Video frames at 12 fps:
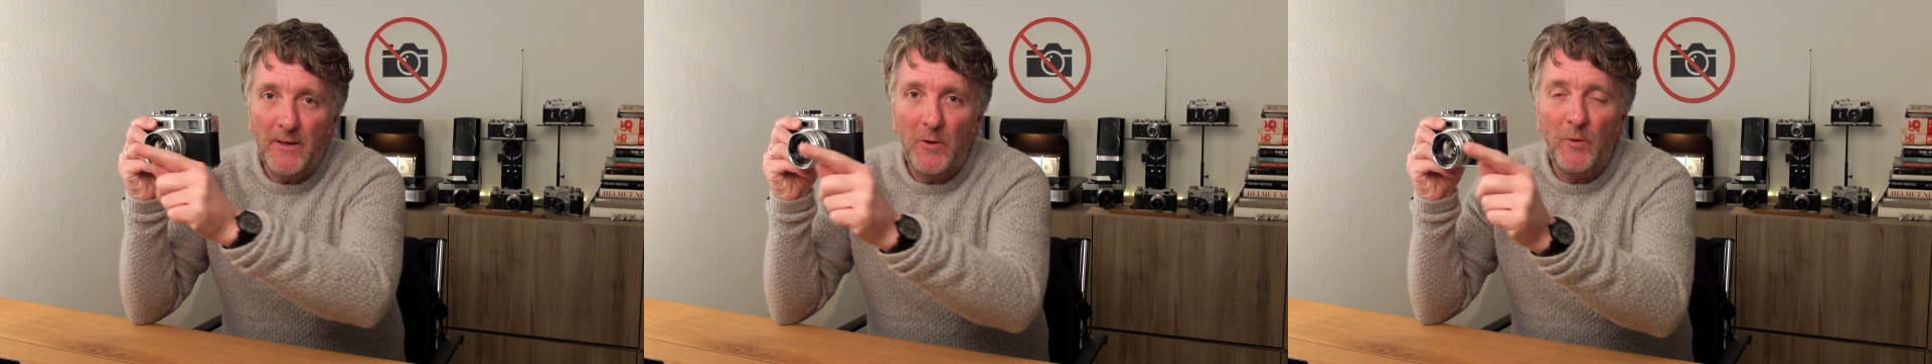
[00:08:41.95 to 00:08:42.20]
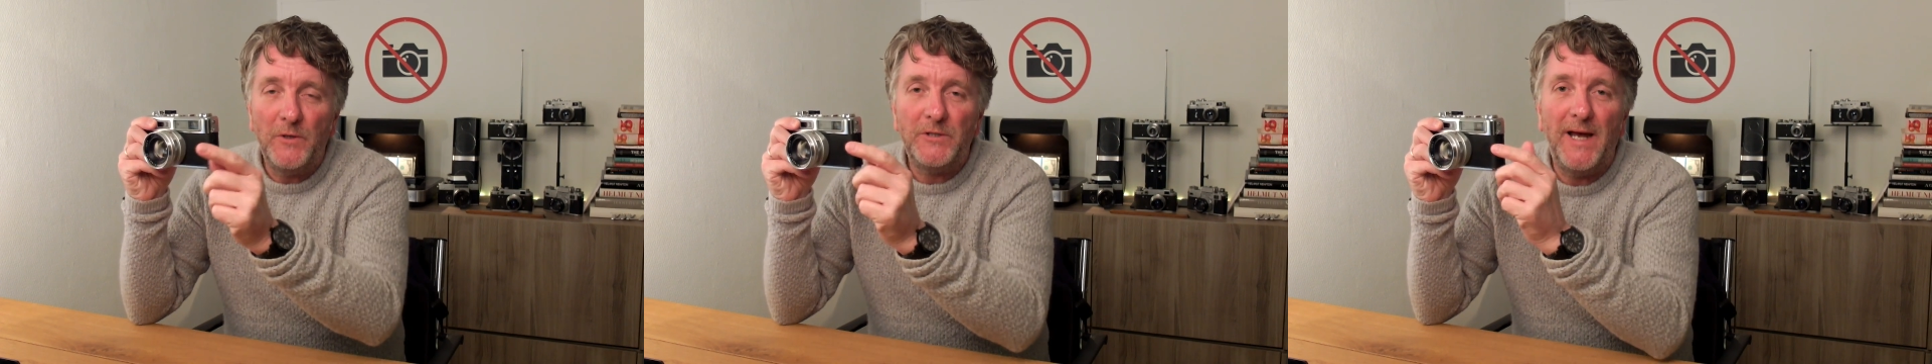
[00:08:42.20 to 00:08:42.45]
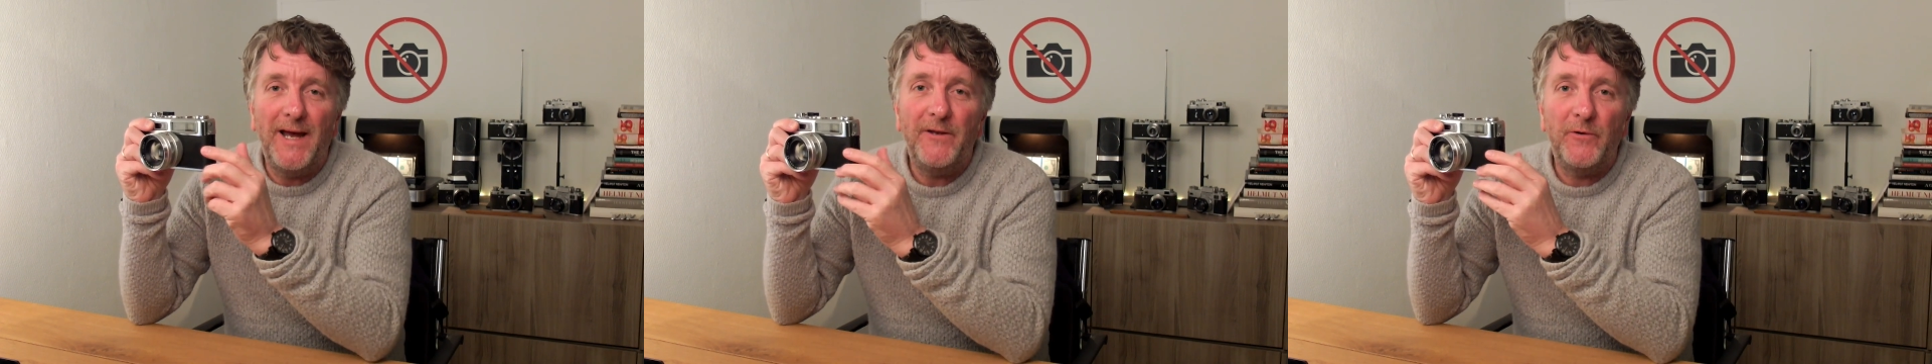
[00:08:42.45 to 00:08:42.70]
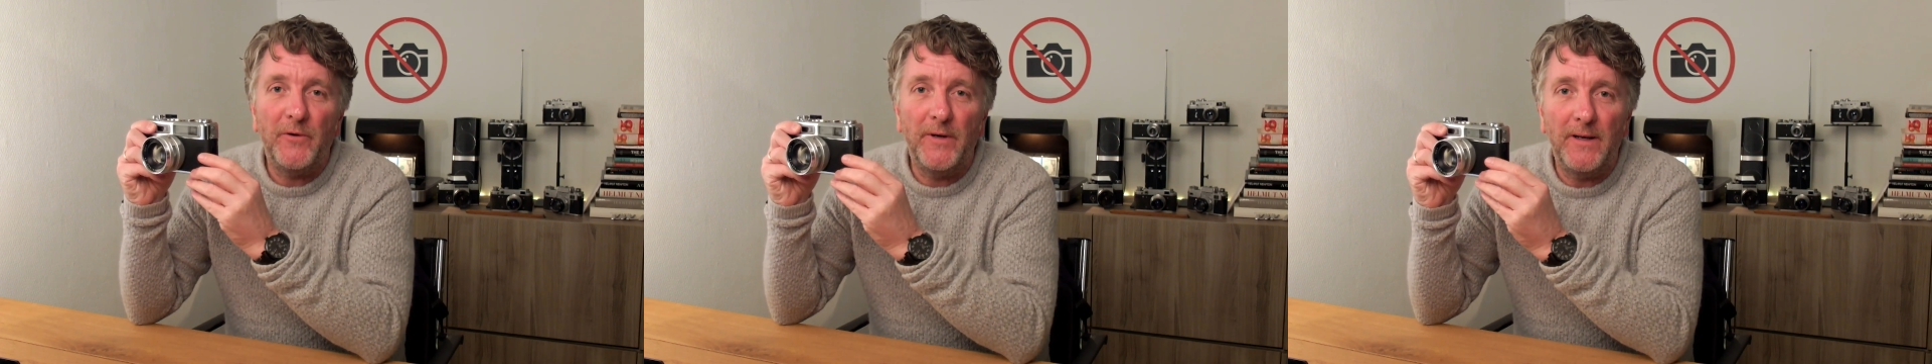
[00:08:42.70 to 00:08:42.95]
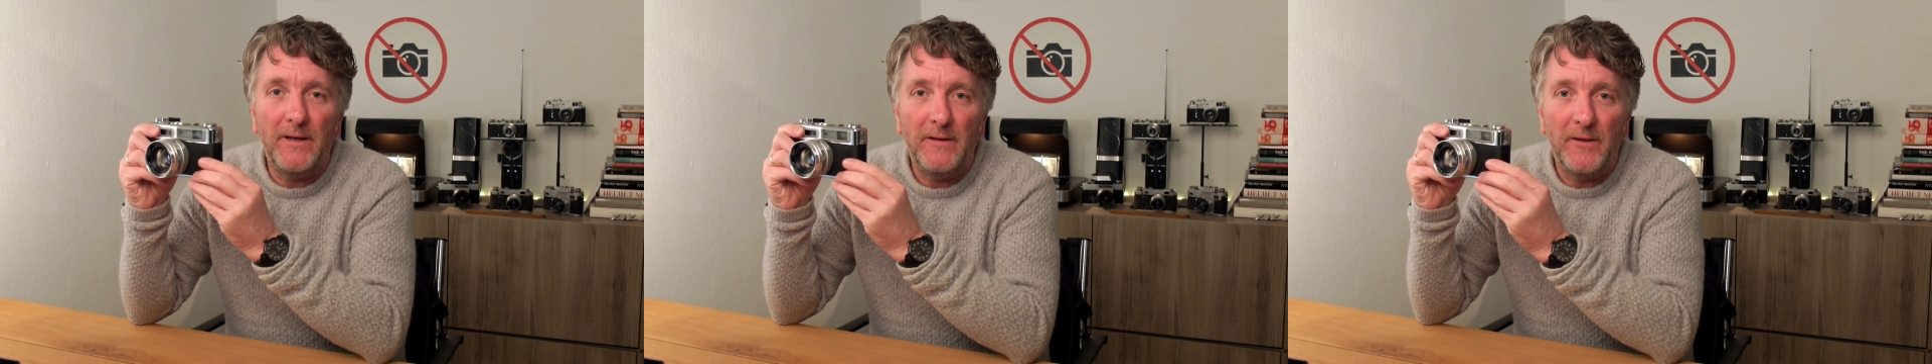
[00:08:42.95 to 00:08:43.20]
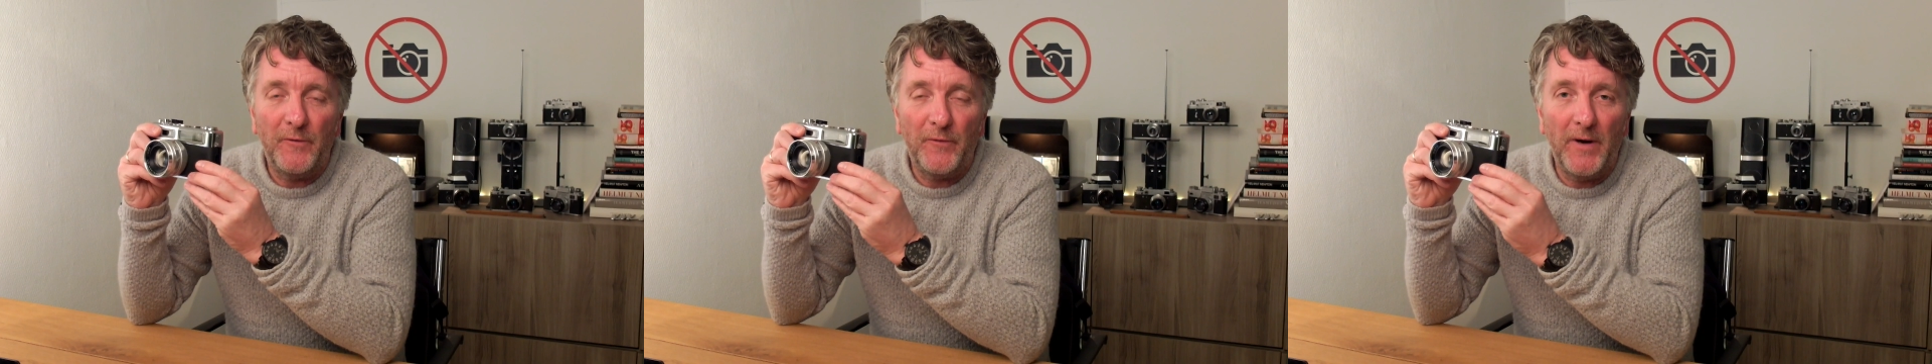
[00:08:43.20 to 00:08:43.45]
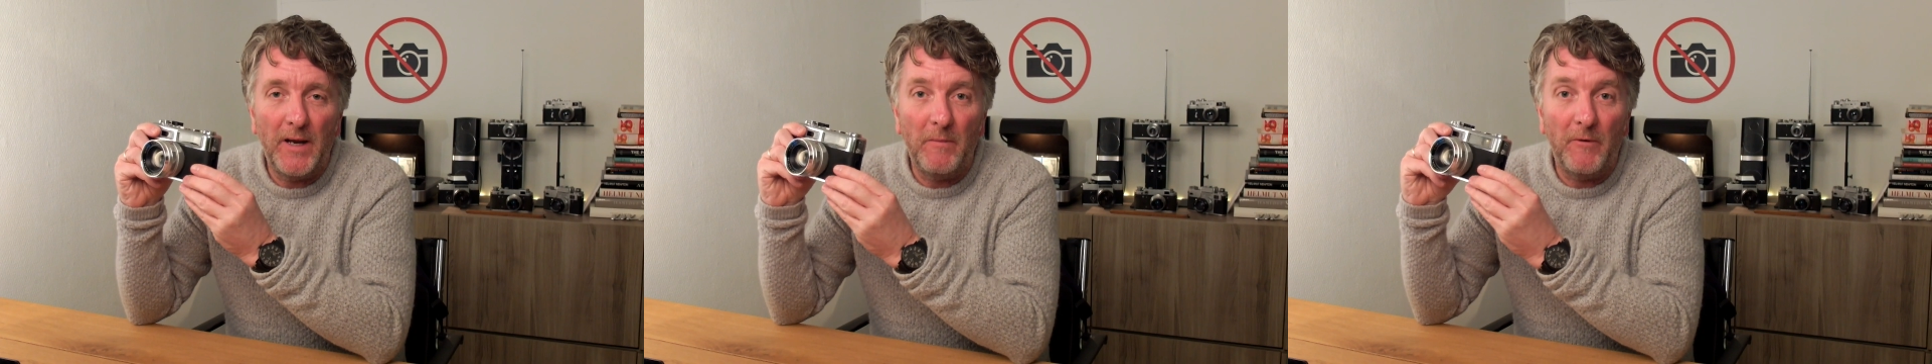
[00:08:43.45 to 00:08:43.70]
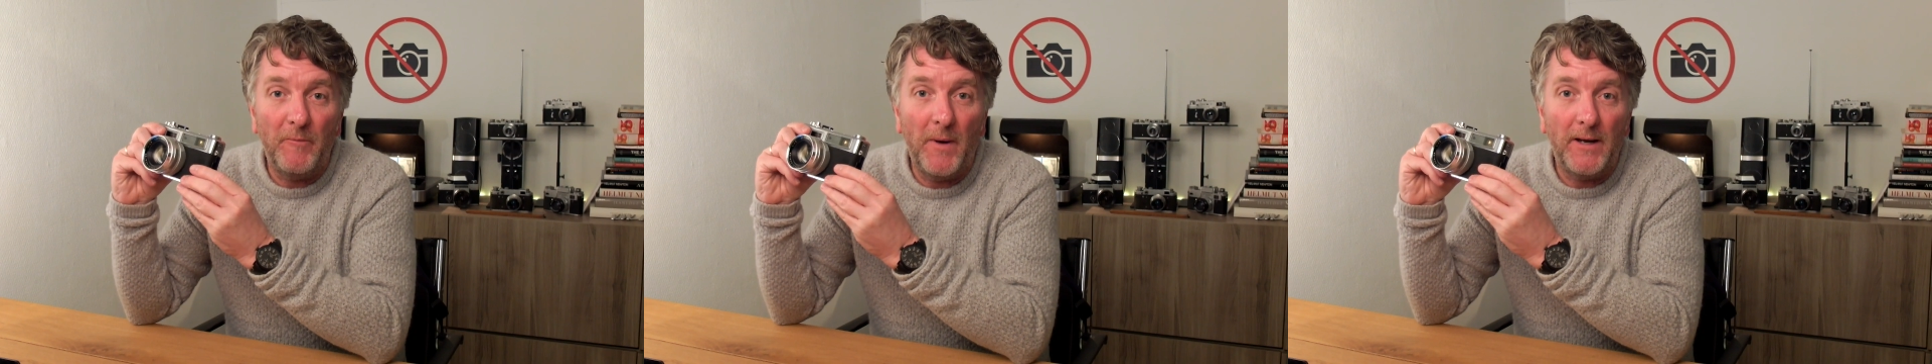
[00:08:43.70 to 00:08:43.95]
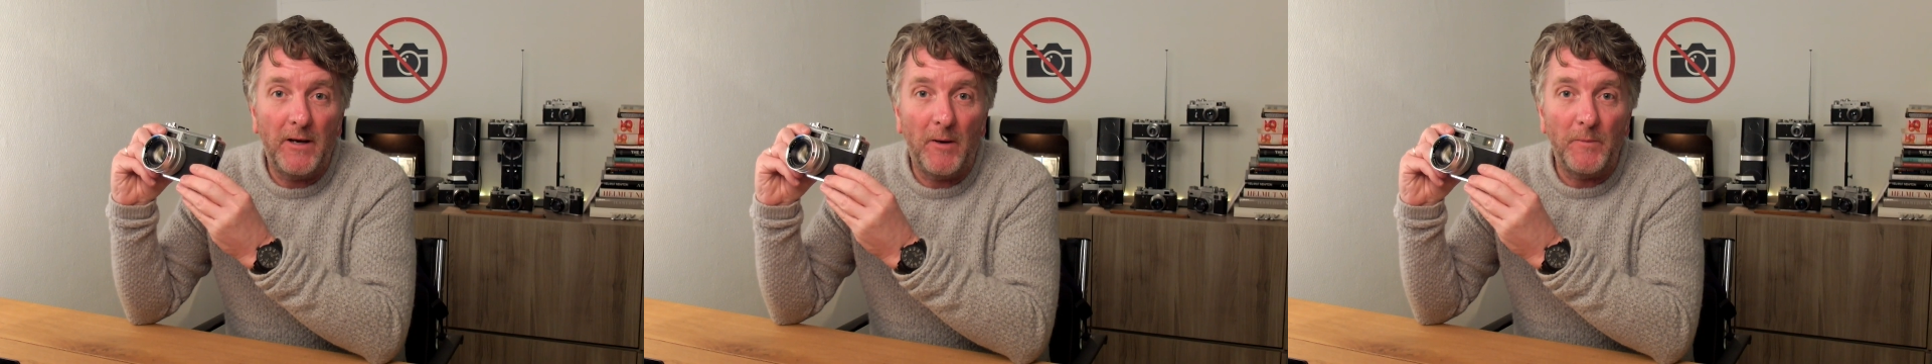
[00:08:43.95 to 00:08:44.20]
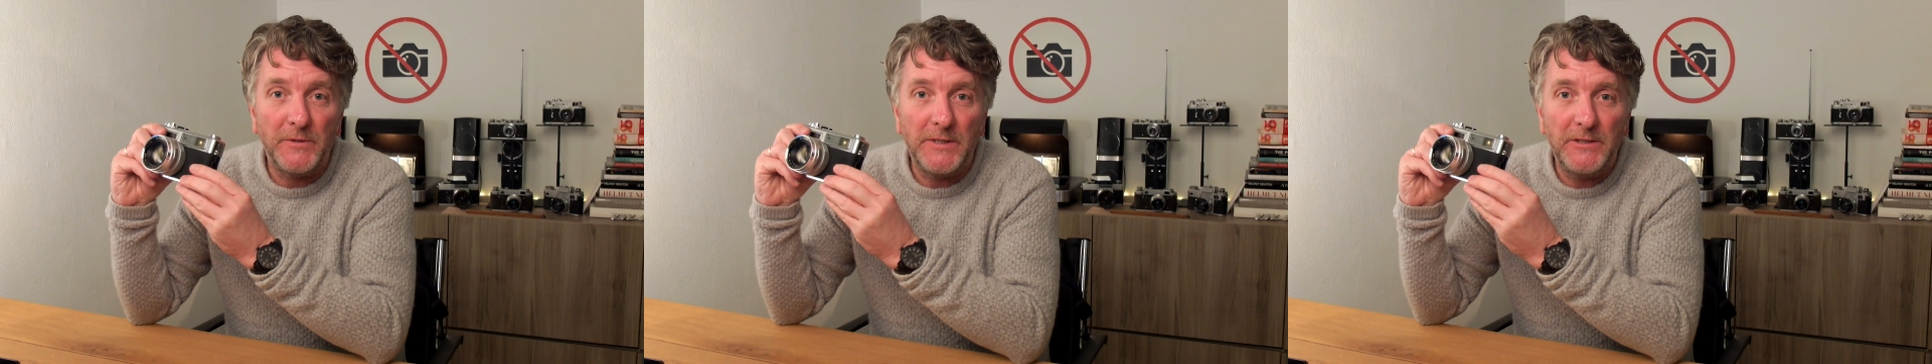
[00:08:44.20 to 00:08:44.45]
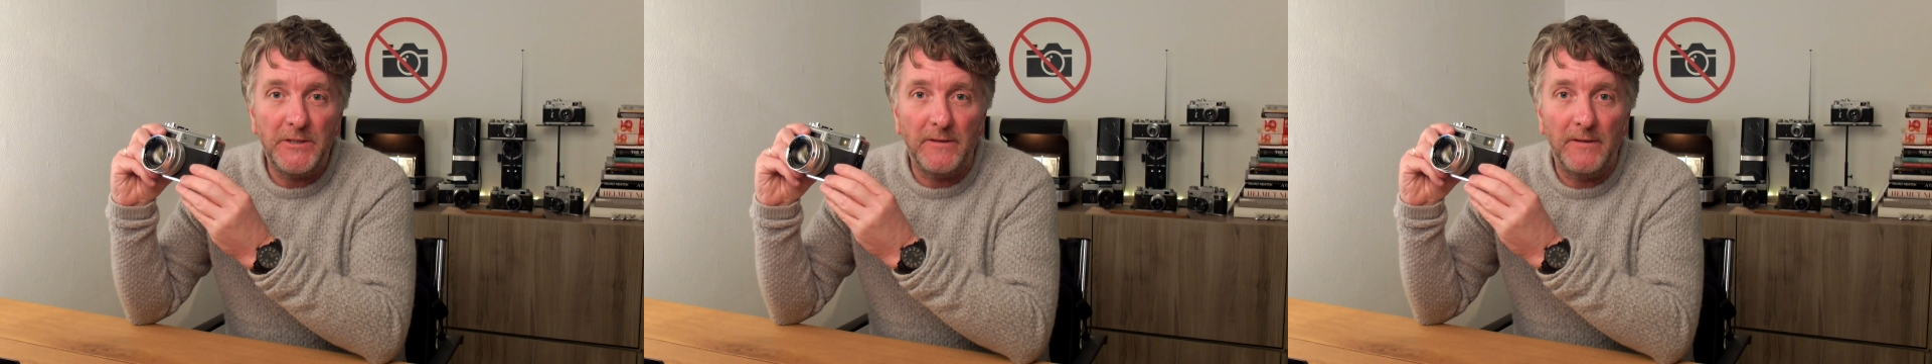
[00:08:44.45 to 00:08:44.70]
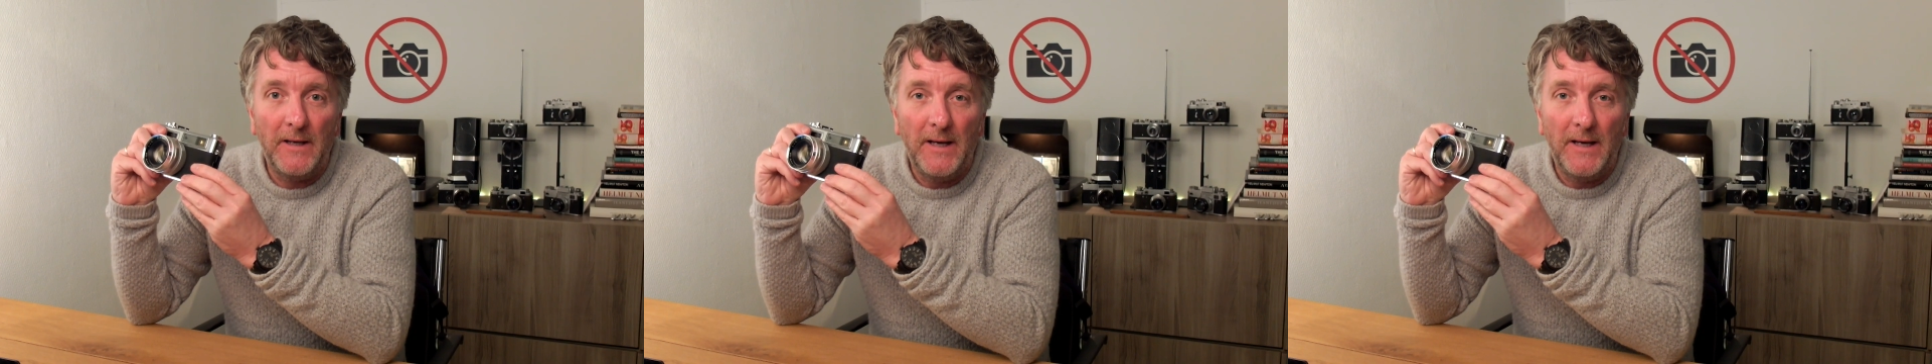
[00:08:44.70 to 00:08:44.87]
who is entering the frame of my composition.